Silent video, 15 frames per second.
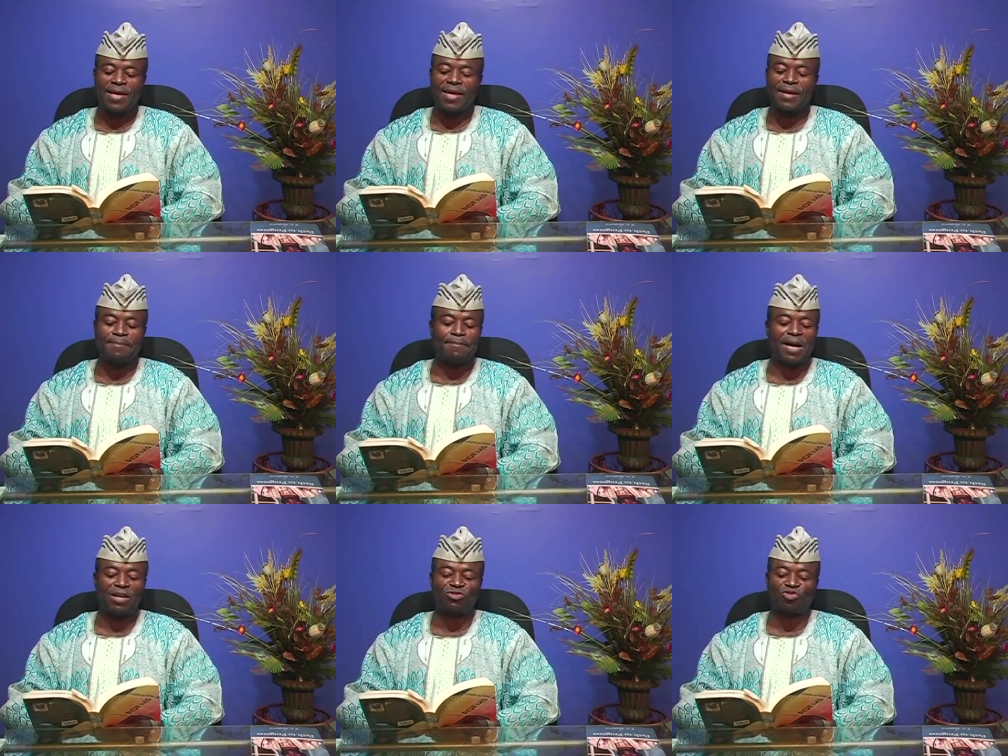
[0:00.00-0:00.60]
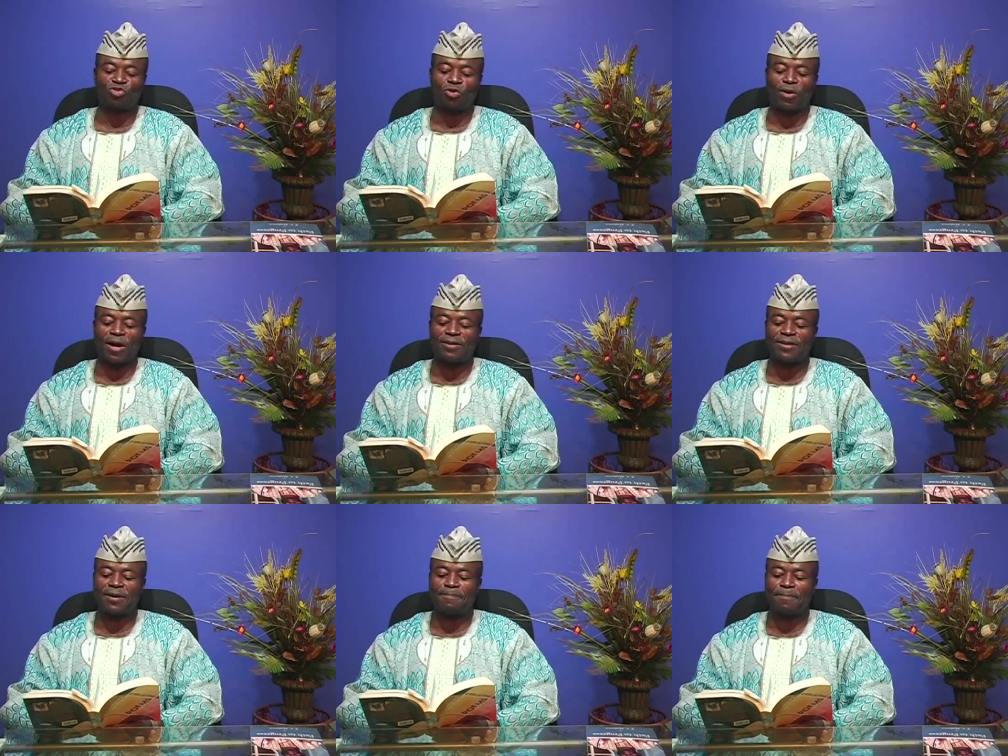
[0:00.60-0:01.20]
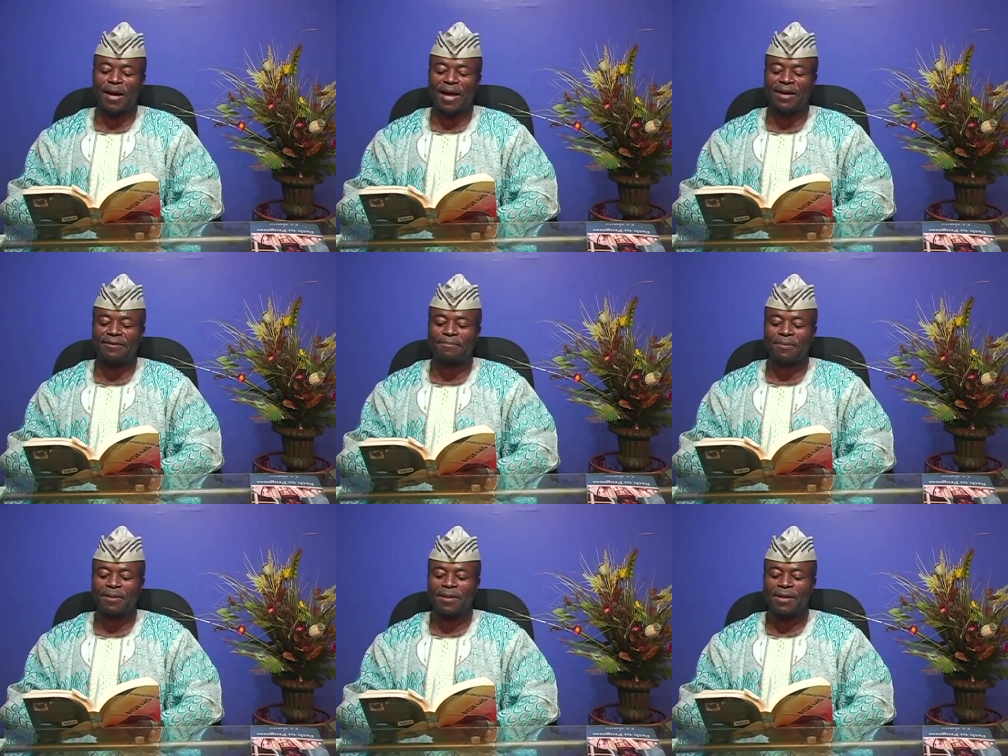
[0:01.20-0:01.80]
a man surrounded by
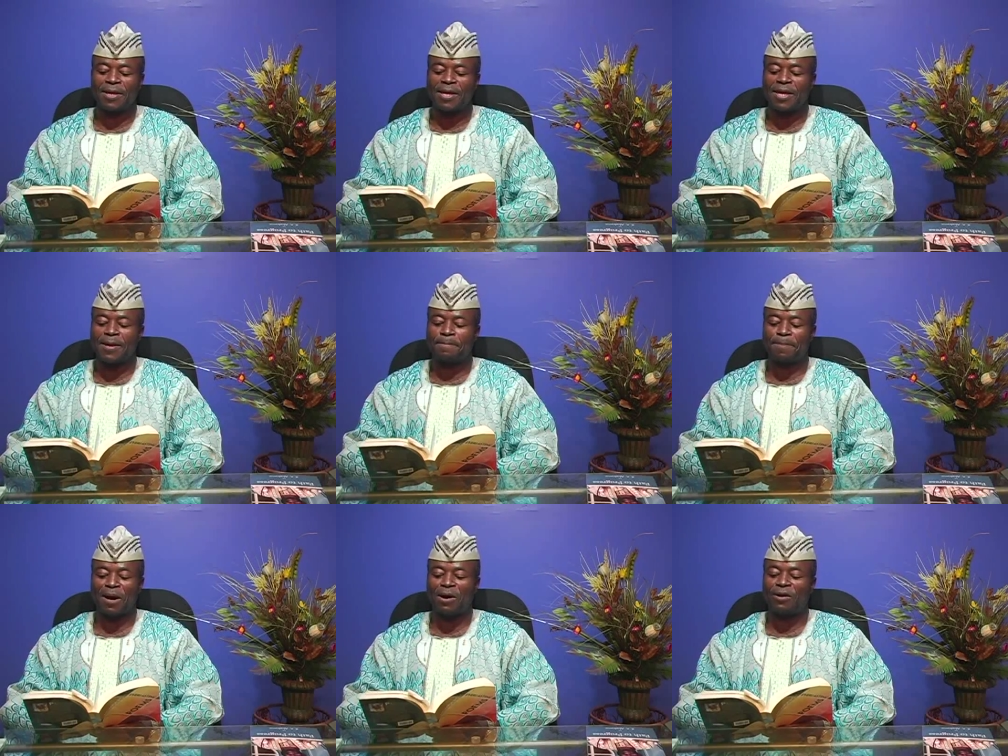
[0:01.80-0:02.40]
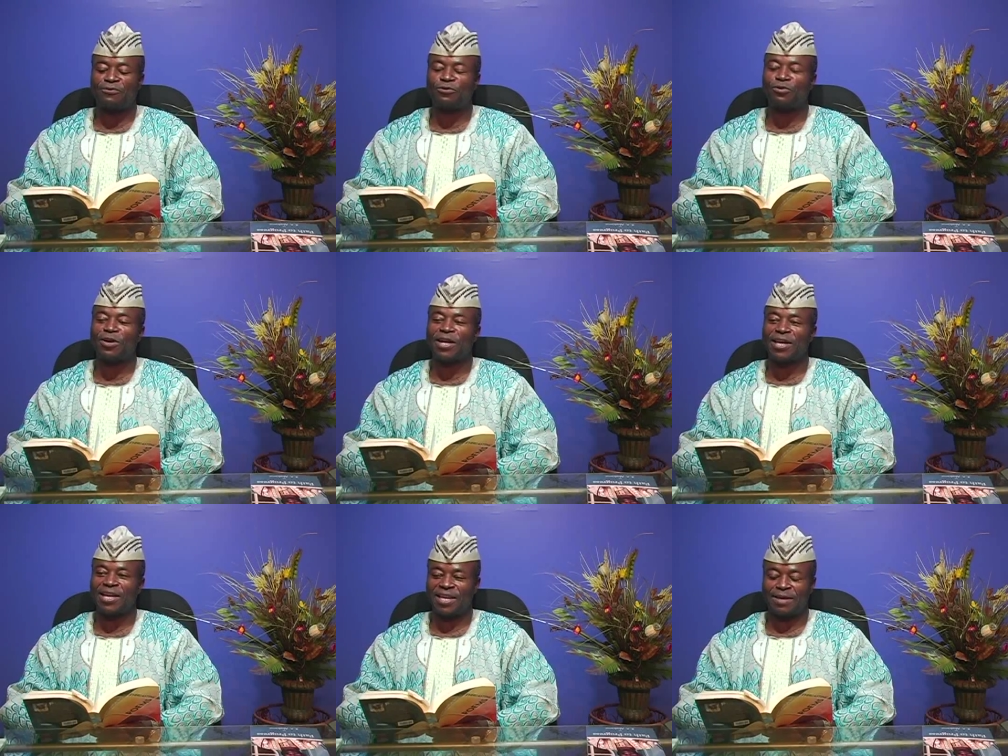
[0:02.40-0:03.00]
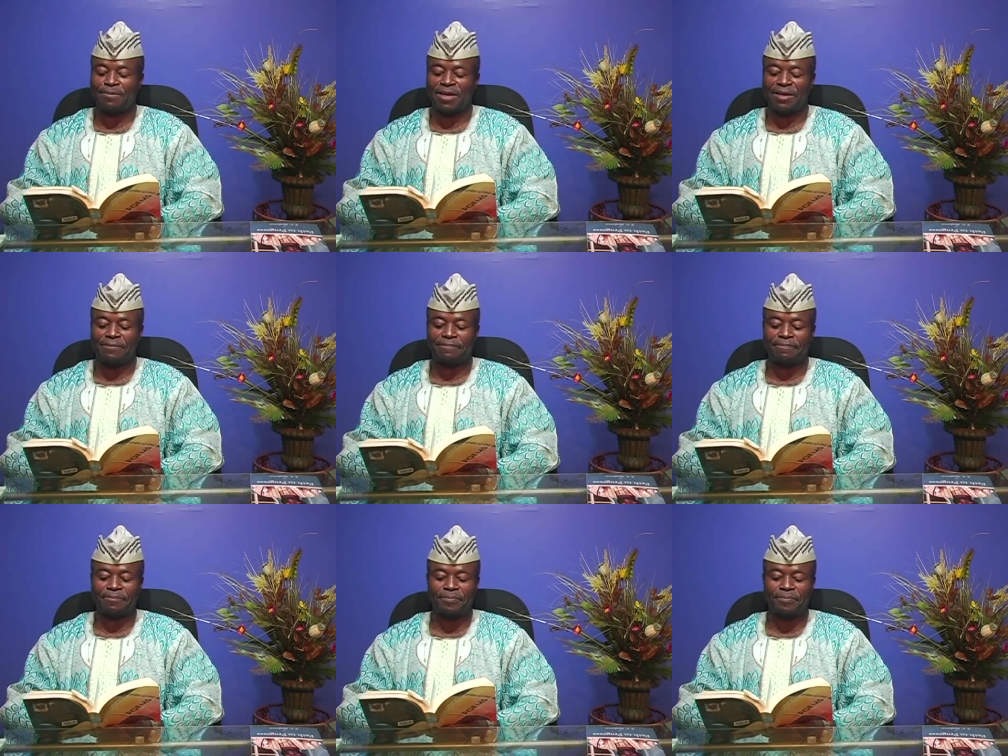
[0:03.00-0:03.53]
a powerful enemy.